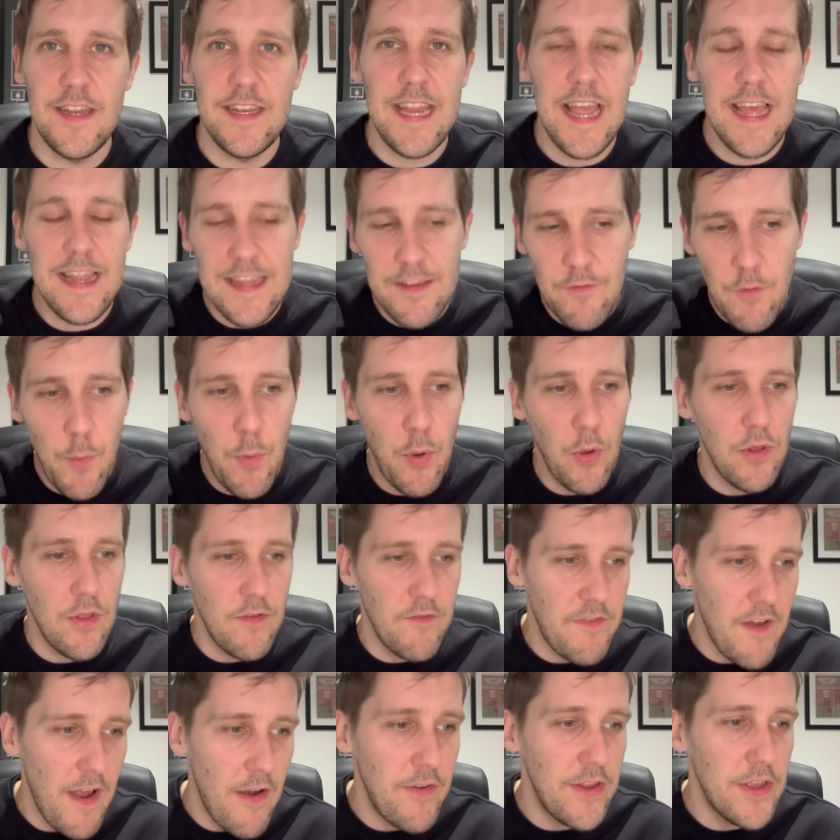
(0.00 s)
And yet Liverpool are
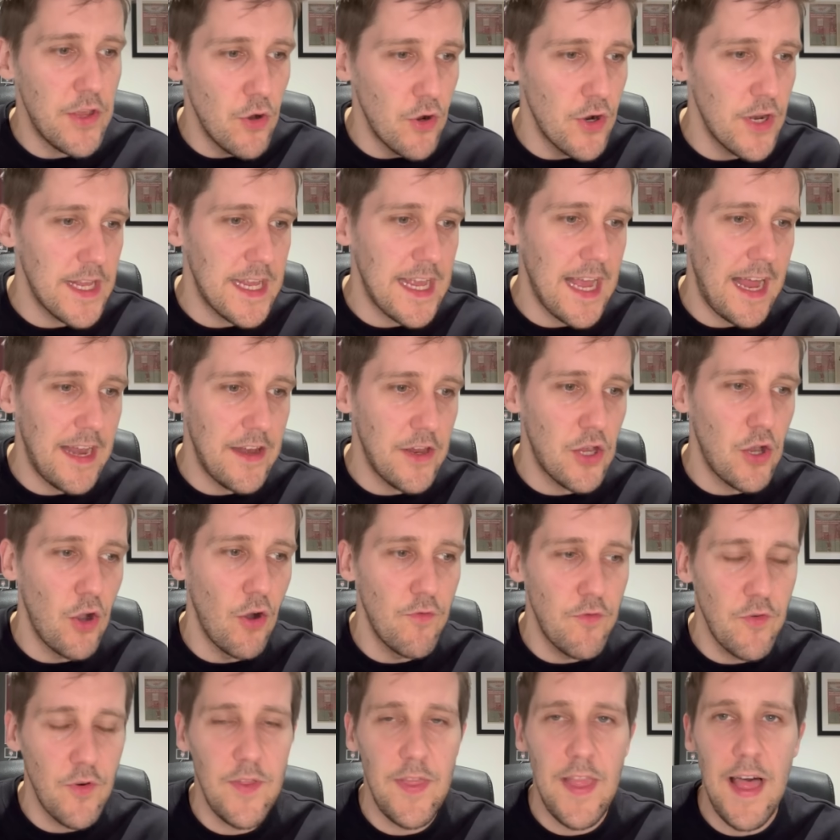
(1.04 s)
very good at kind of
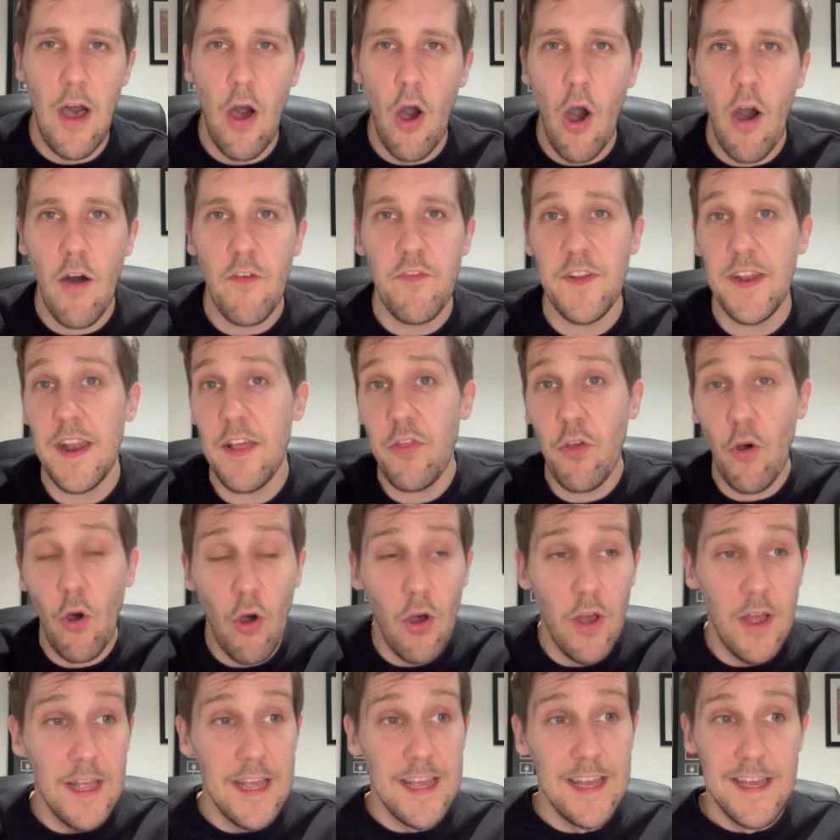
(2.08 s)
covering that off. And I
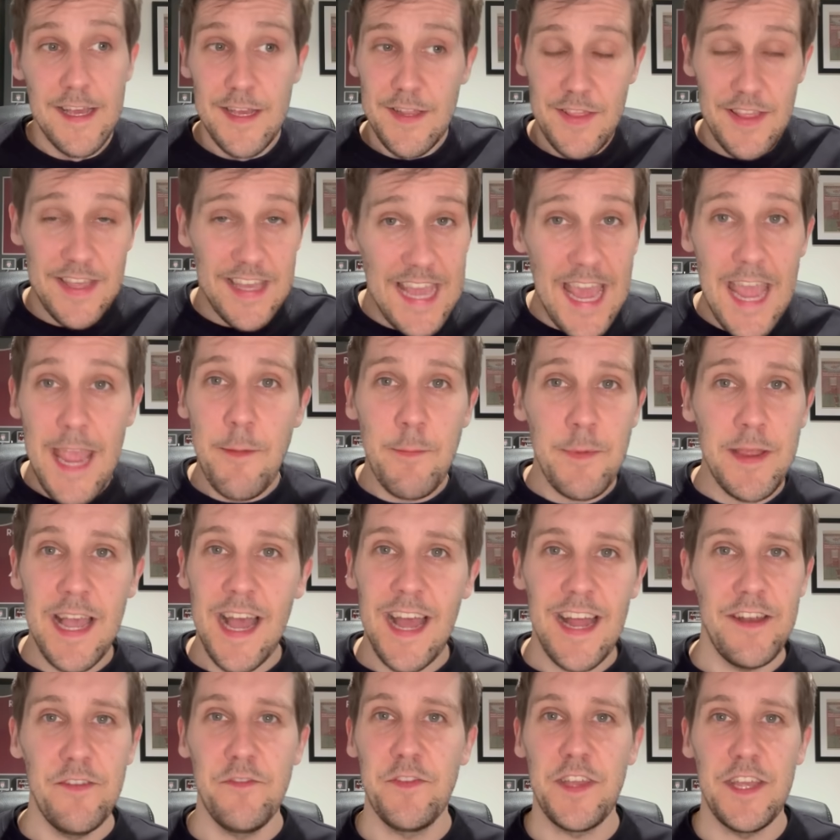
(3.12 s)
thought the game
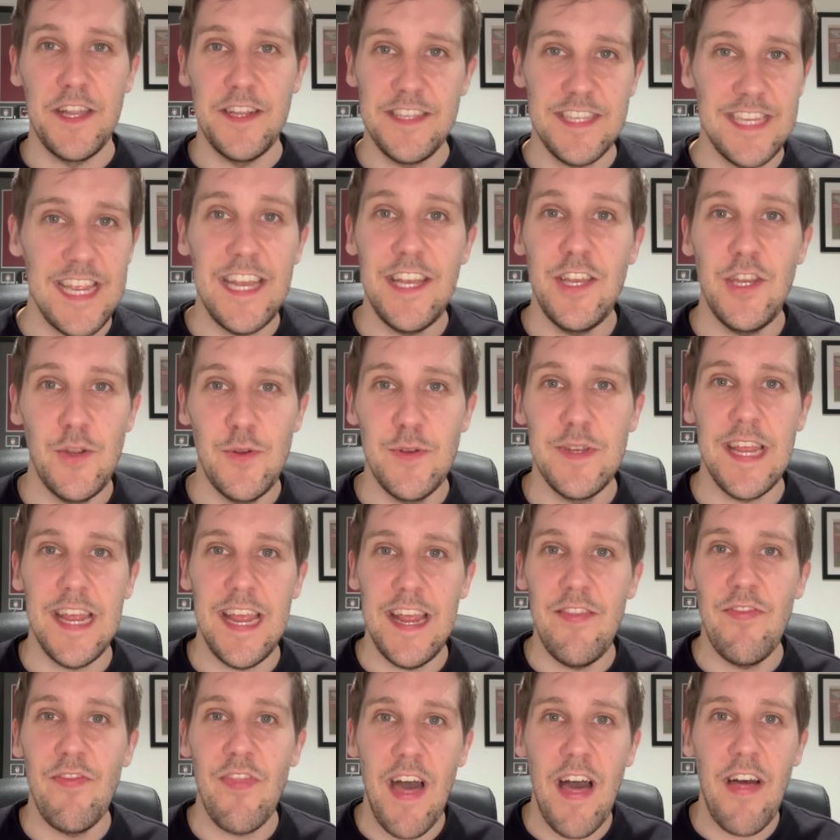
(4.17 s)
kind of continued
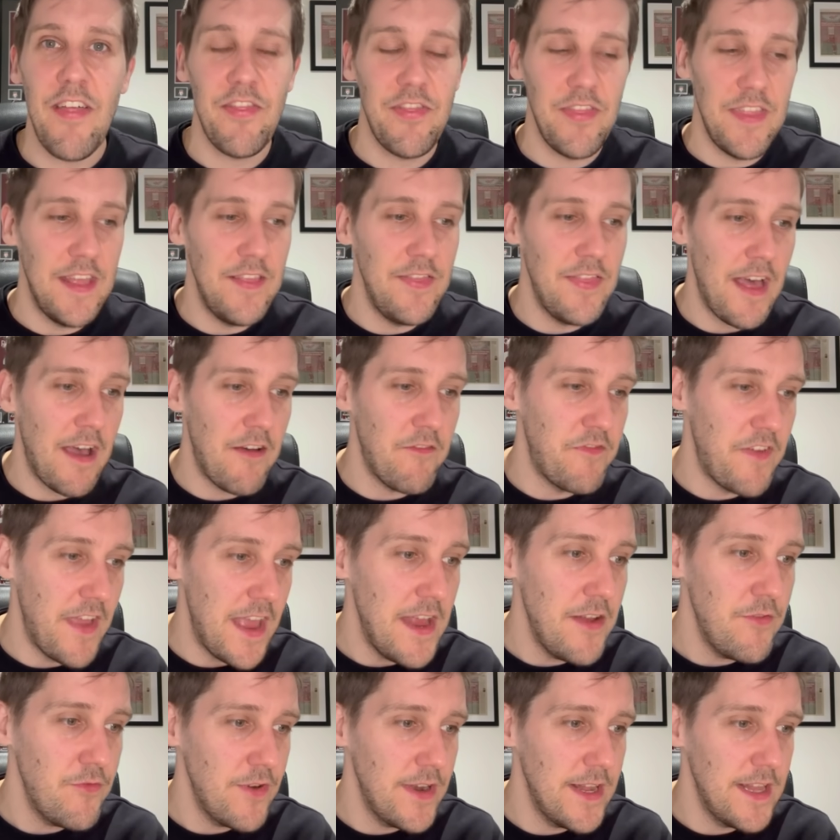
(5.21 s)
in that
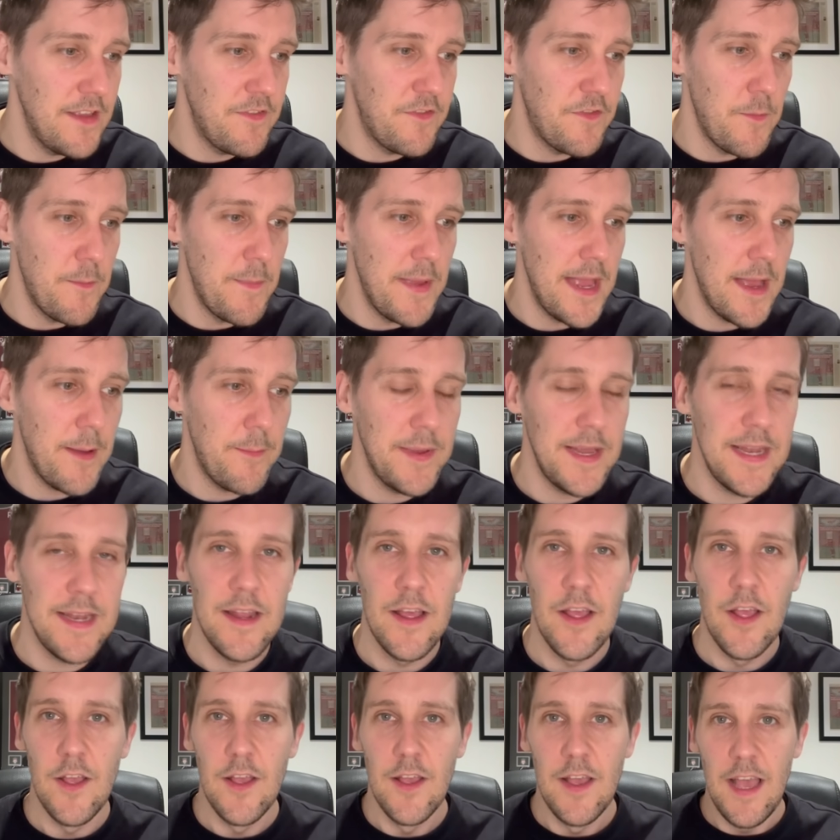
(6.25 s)
vein, really, for me. I mean,
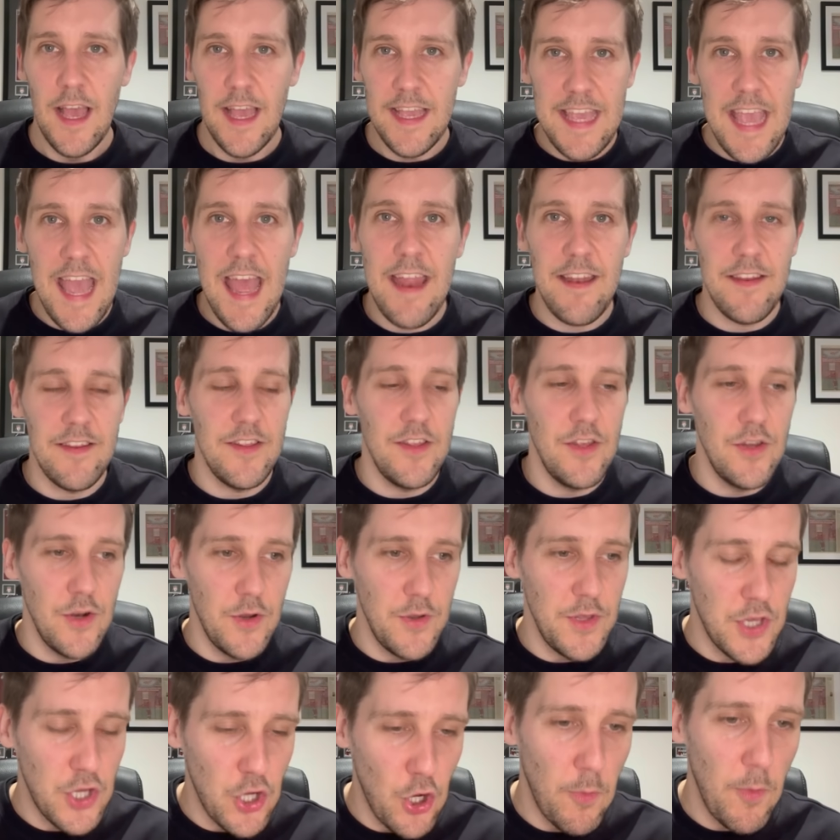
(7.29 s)
again, you know,
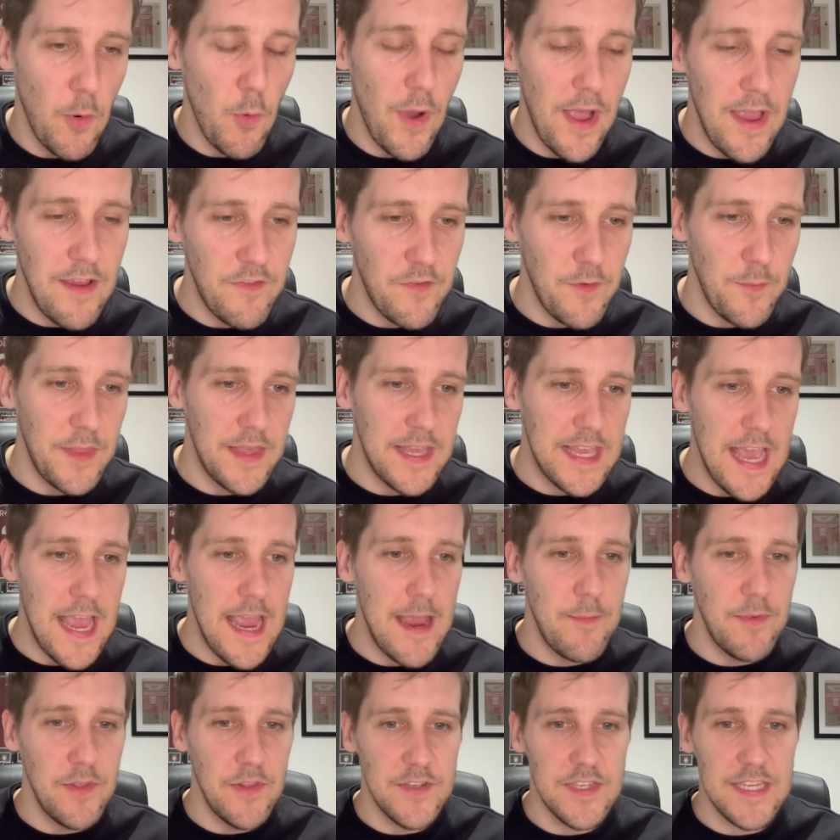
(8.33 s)
you come away from the
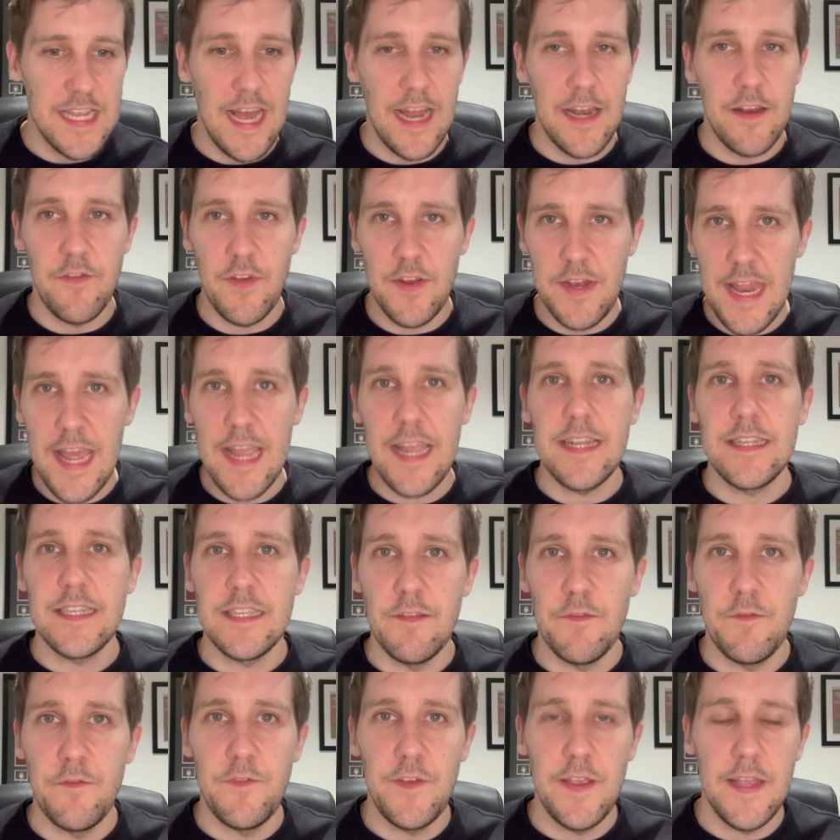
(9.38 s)
game and there's kind of a
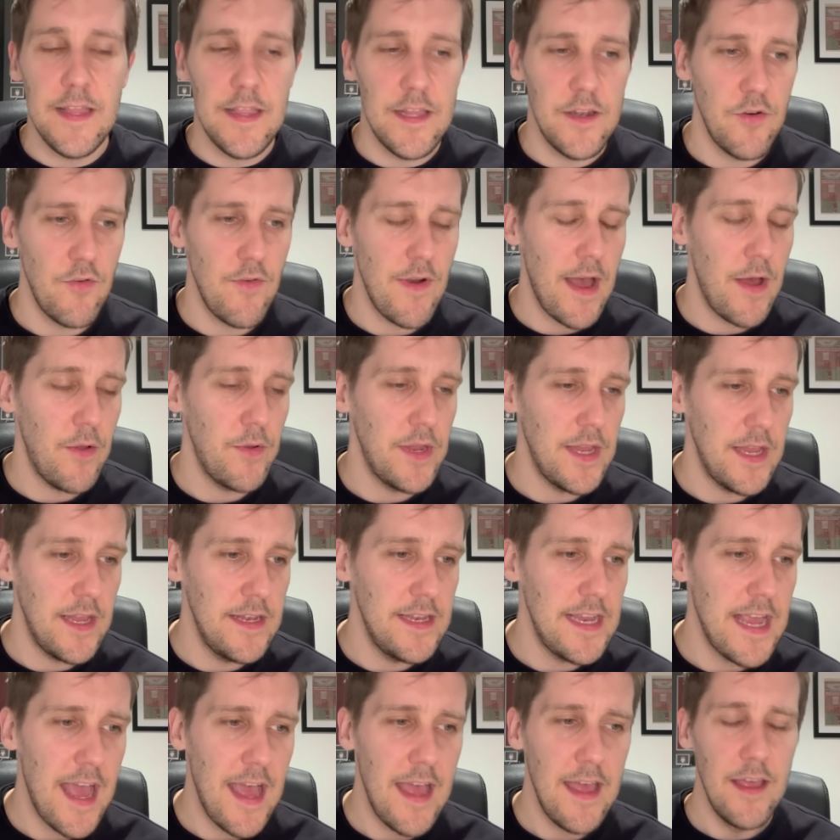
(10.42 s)
negative feeling around it.
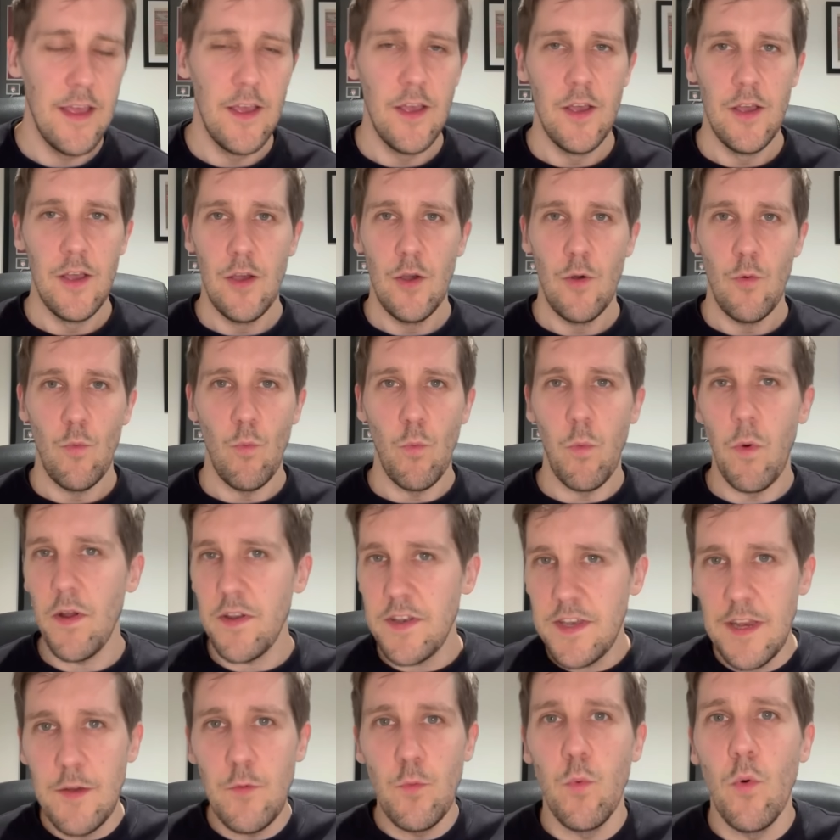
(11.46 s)
And yet,
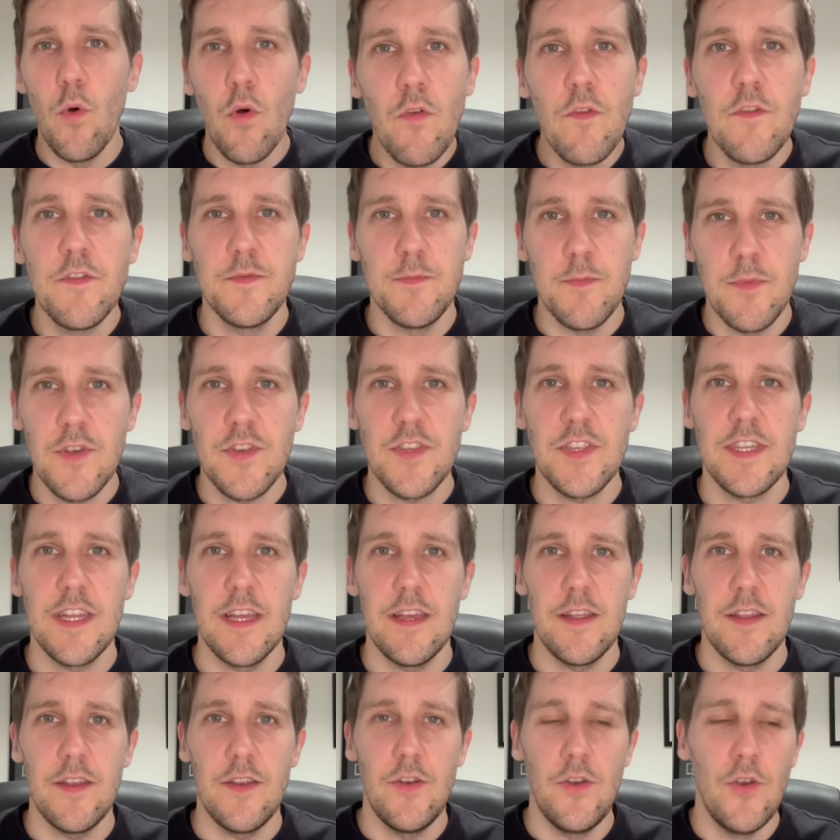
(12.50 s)
what did Wolves muster?